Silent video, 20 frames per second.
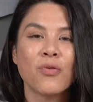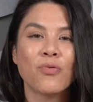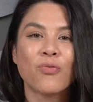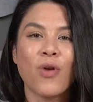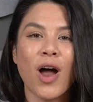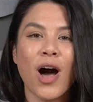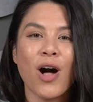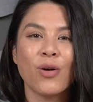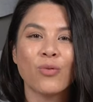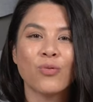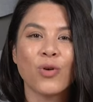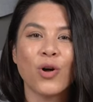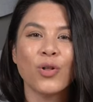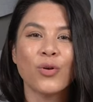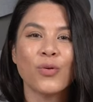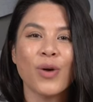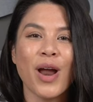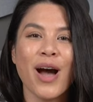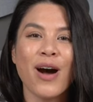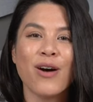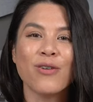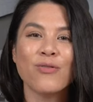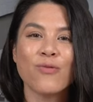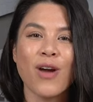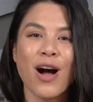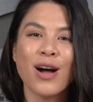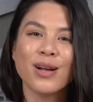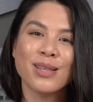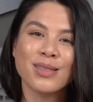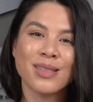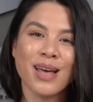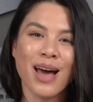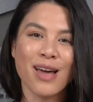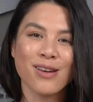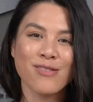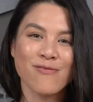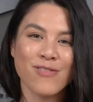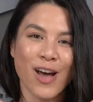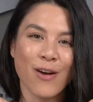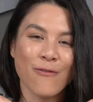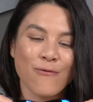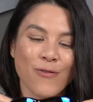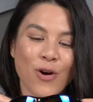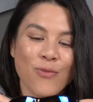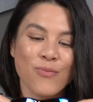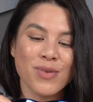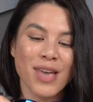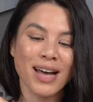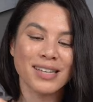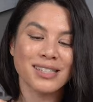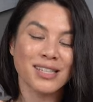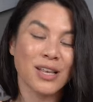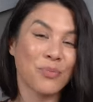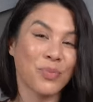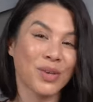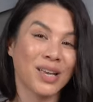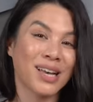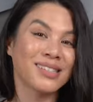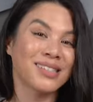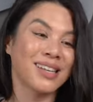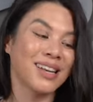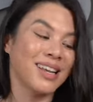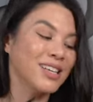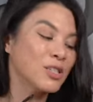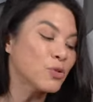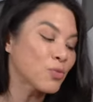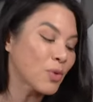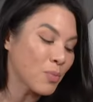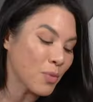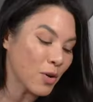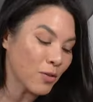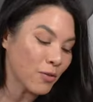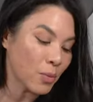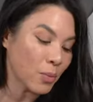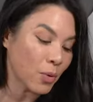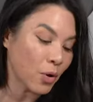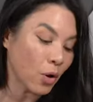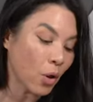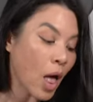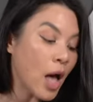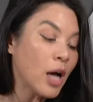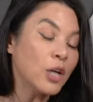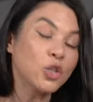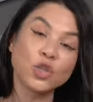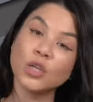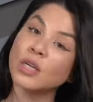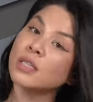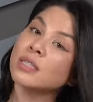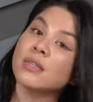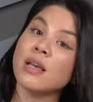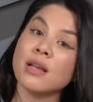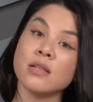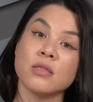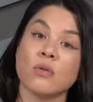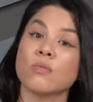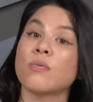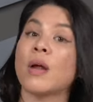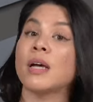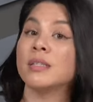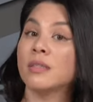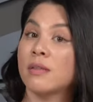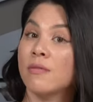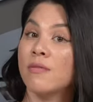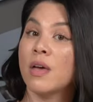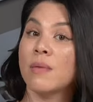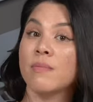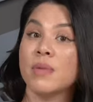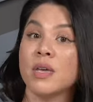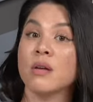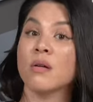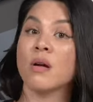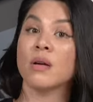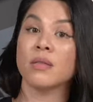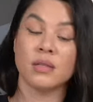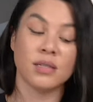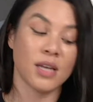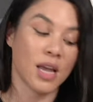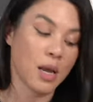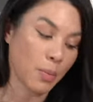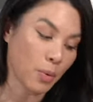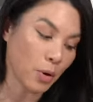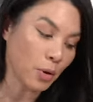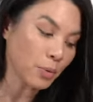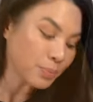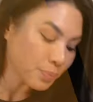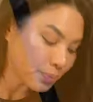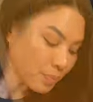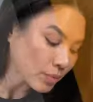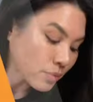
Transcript: roll around rocking that foam gasket because it is removable, just like the rest of them here on the table.